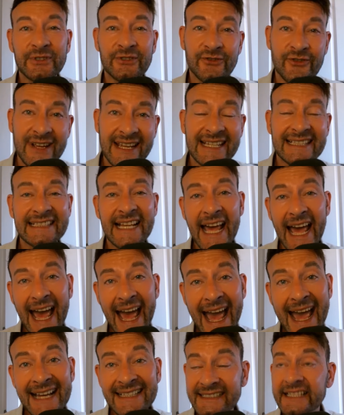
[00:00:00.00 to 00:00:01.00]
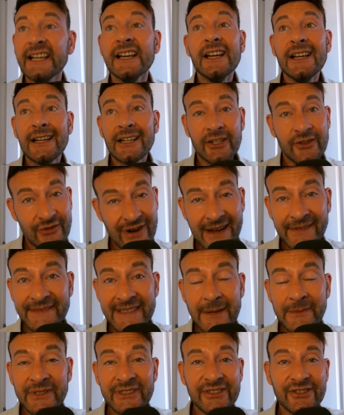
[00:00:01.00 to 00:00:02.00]
tricks, hacks, craft
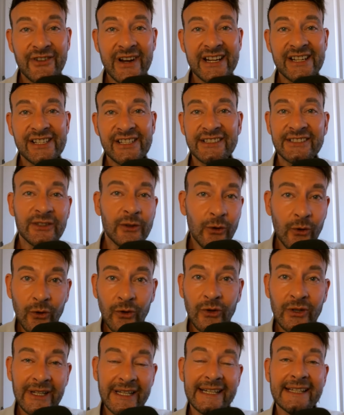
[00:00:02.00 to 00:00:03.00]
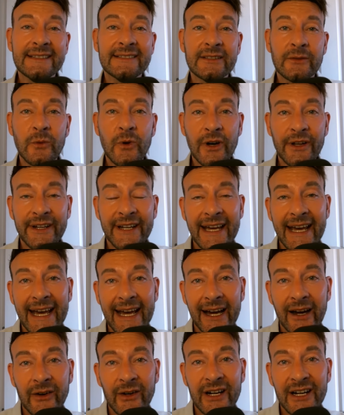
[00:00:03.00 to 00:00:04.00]
demonstrations, all in the
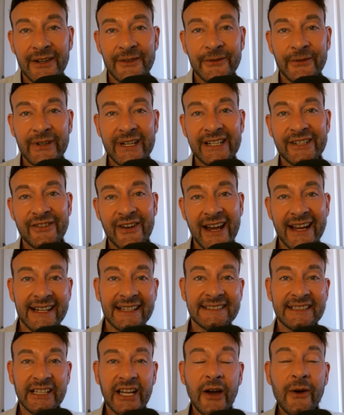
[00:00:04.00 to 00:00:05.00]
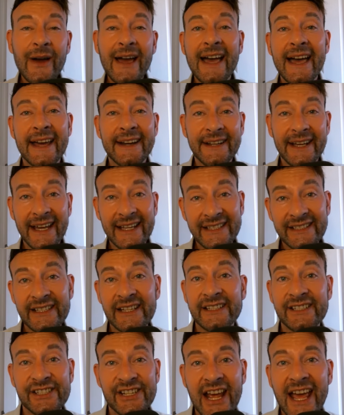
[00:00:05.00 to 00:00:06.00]
1-hour free training. So go ahead and
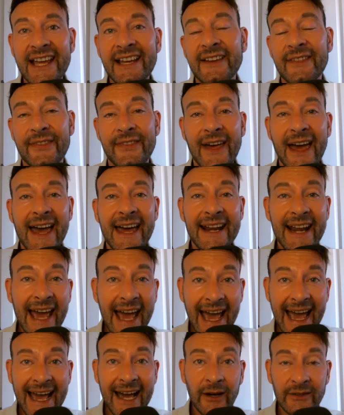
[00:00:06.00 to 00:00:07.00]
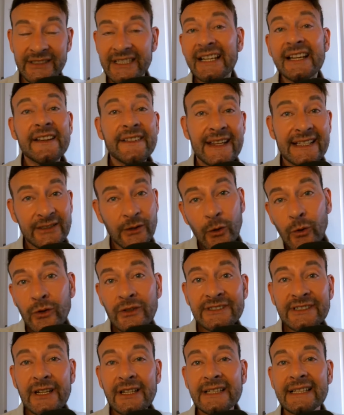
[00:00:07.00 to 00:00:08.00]
check that out. There's
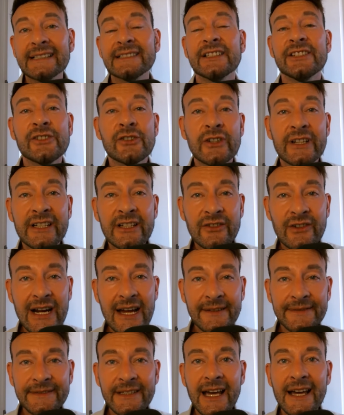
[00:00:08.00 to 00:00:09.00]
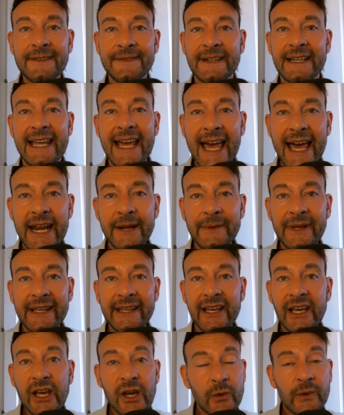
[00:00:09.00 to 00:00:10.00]
also a link to join Craft Life
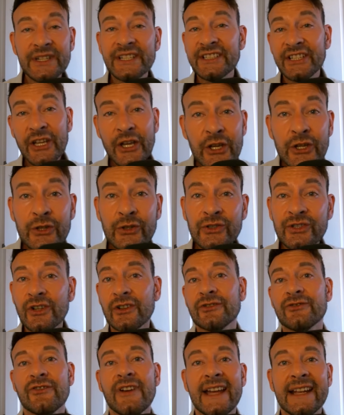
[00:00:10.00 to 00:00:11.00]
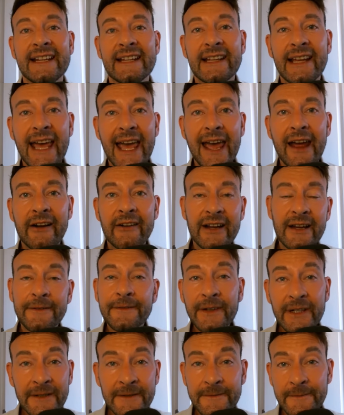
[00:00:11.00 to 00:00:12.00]
Academy, which is a huge training area
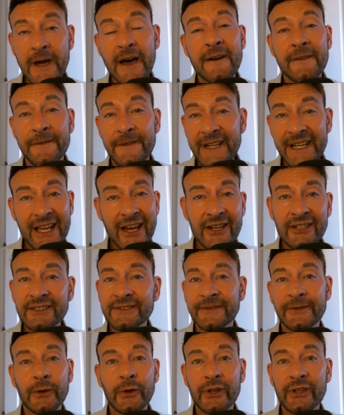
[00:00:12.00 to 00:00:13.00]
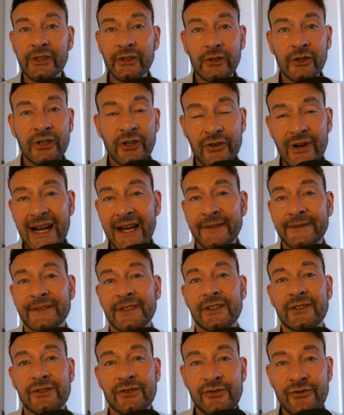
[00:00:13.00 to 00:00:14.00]
full of videos for your craft
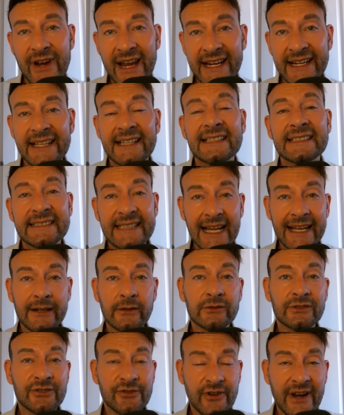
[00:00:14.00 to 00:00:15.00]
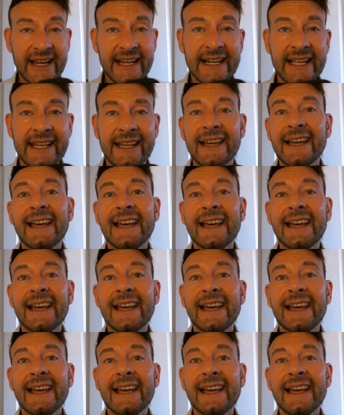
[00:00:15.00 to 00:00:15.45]
training, sales training.